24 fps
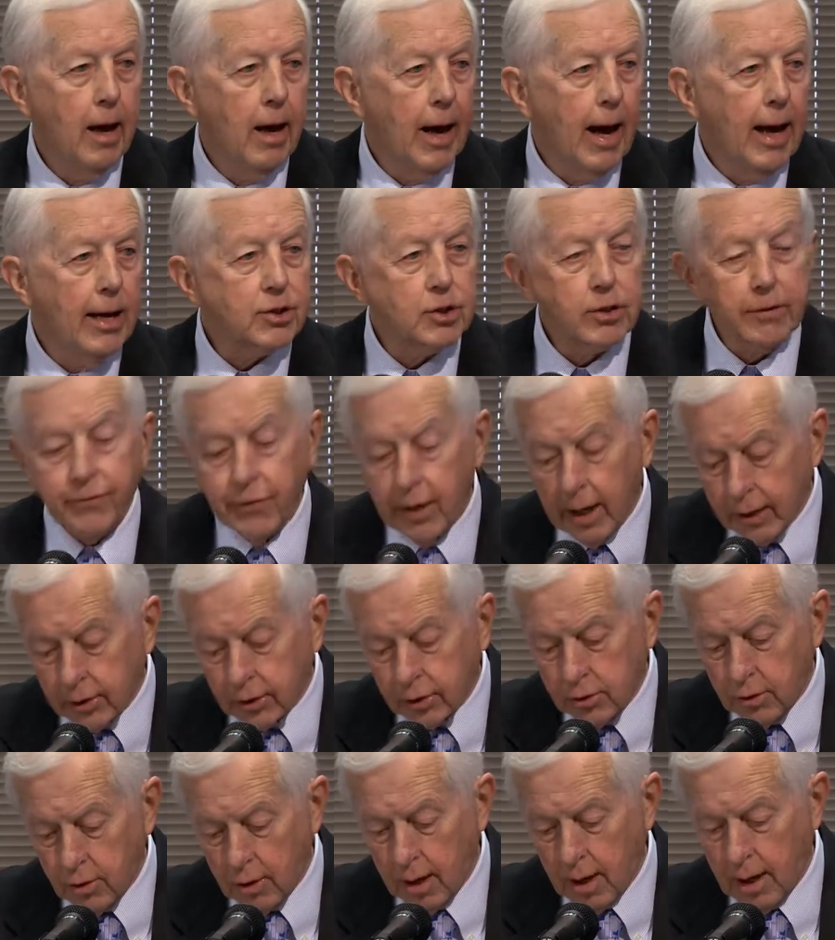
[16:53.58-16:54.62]
As of
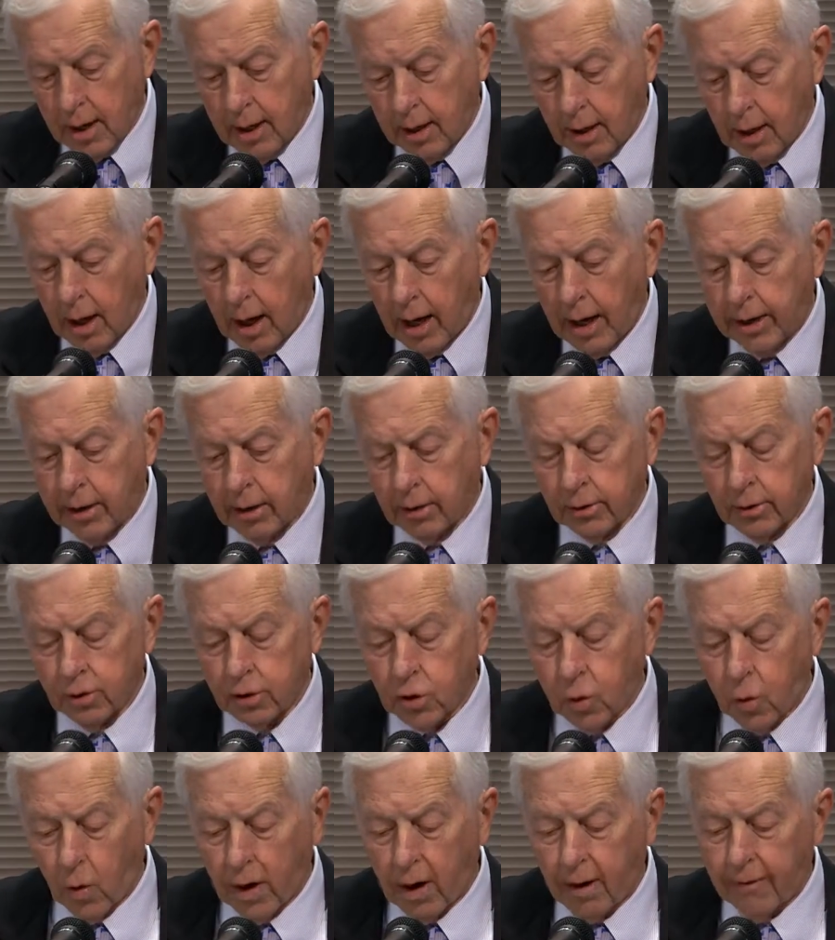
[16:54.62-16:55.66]
yesterday,
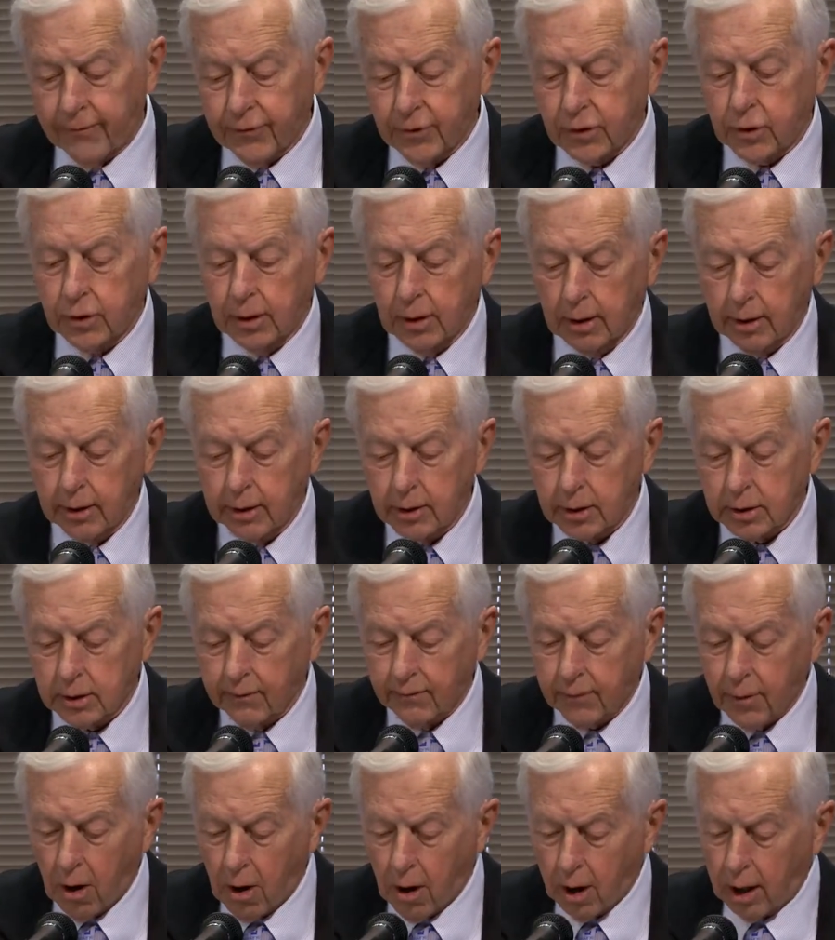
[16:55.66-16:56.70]
112 facilities
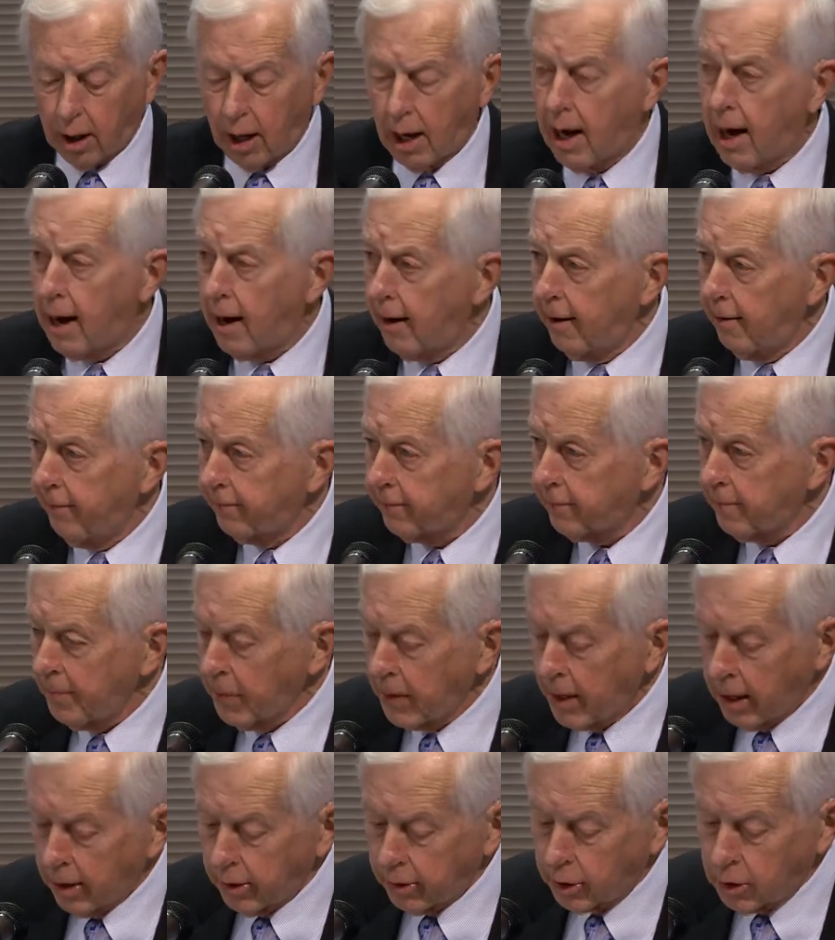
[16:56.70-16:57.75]
have gone live,
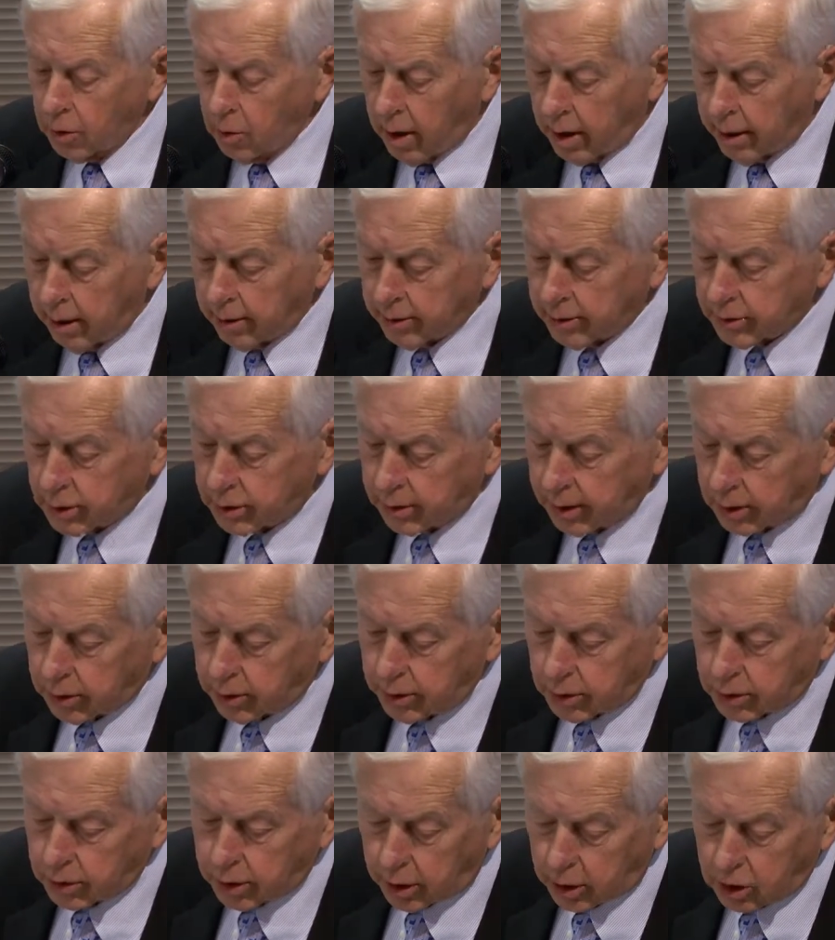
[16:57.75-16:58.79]

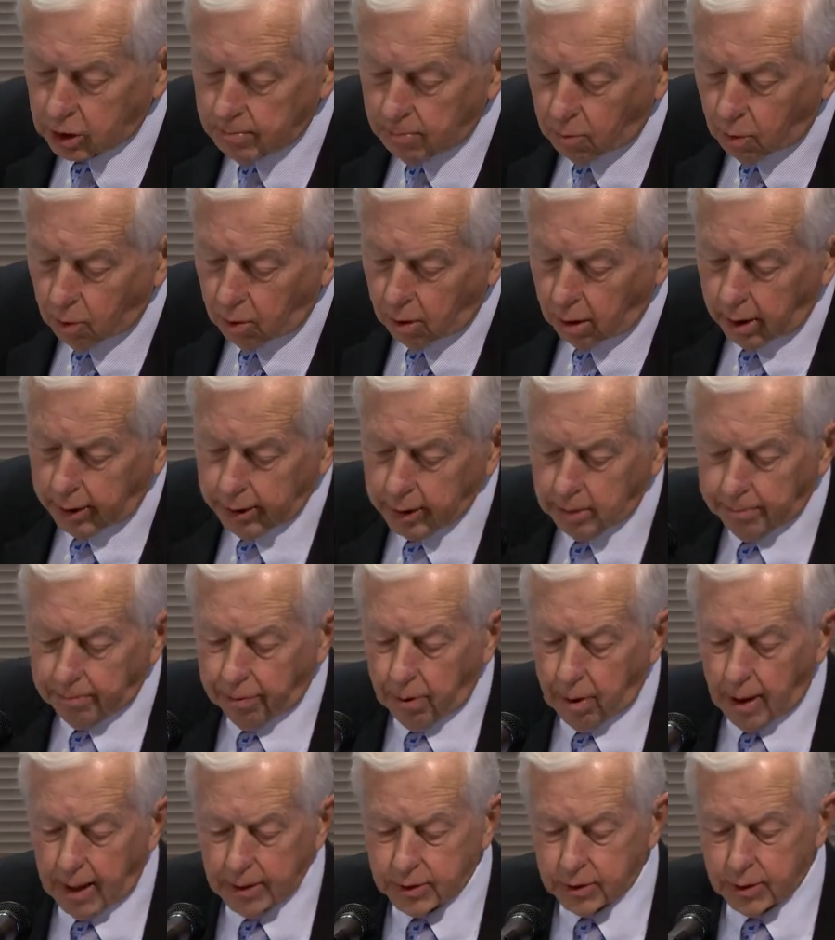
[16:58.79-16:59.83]
266 more are in the
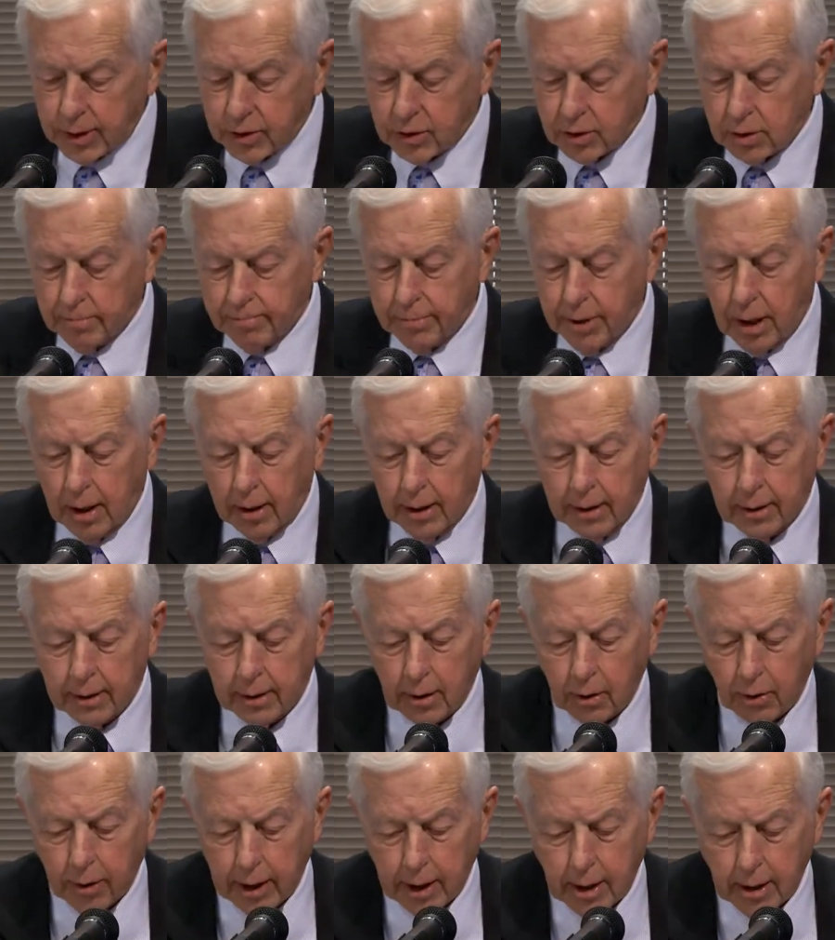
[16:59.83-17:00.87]
process of being
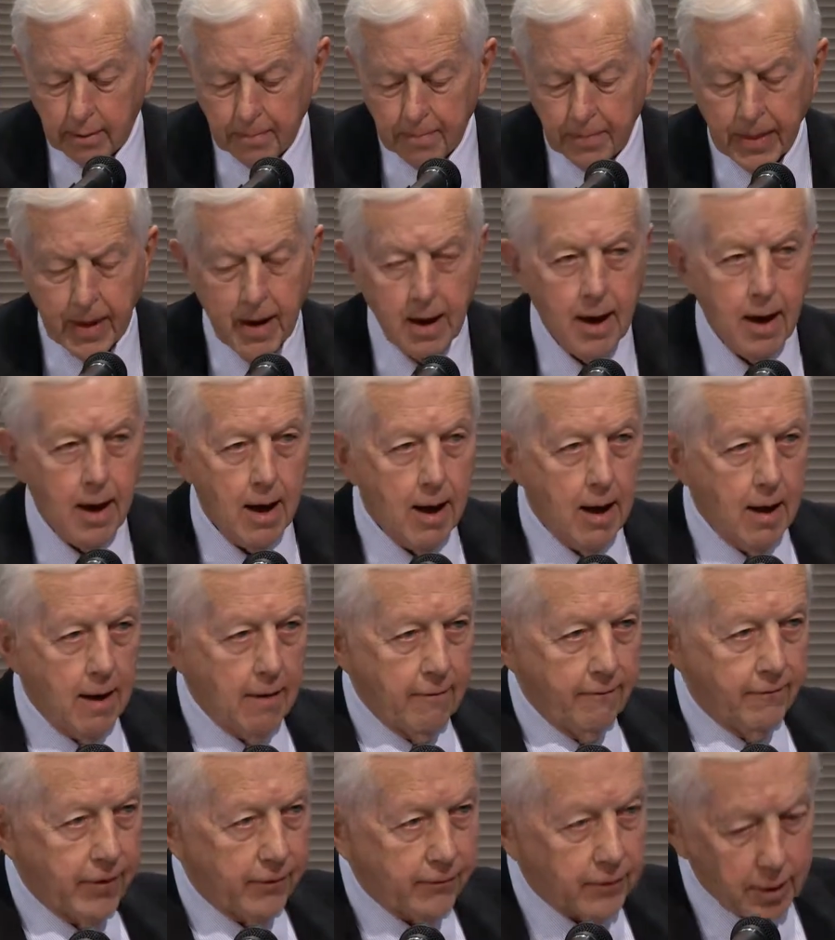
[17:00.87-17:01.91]
integrated,
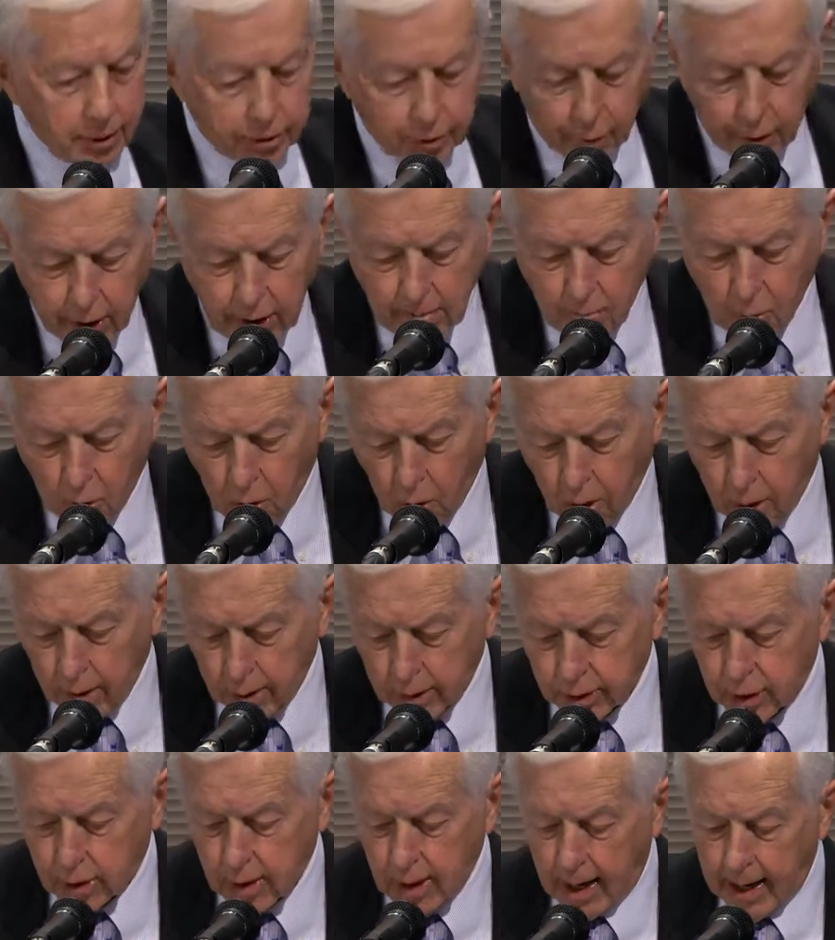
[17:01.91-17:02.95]
53 more are
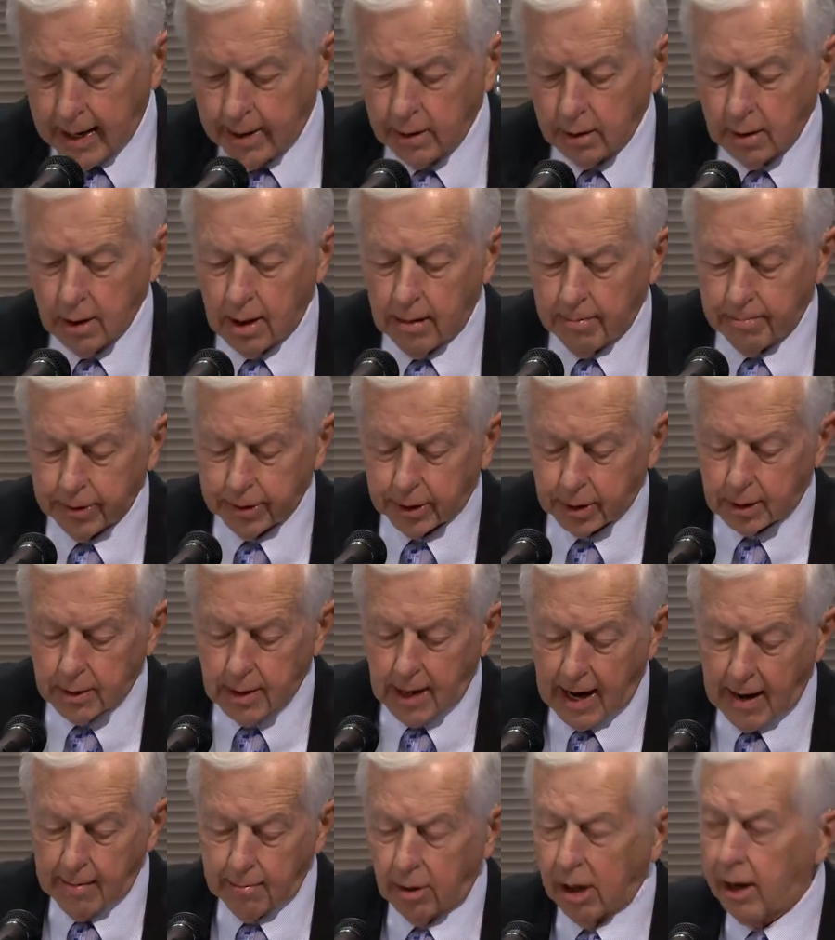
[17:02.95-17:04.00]
signed up, but the
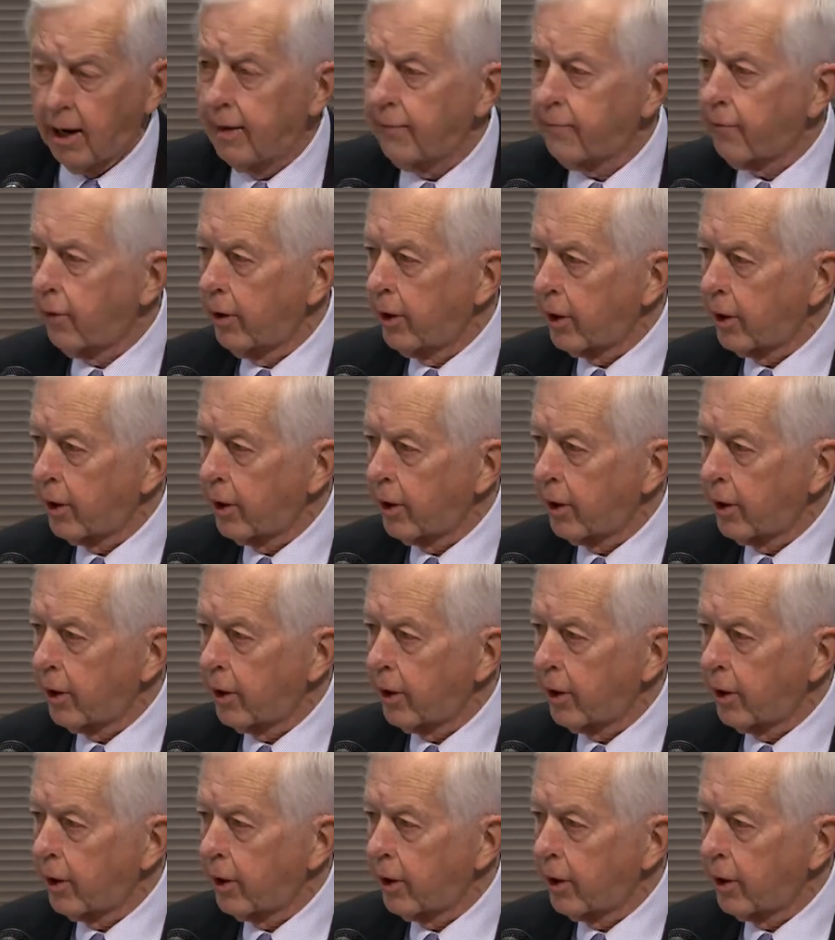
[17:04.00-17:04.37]
timeline for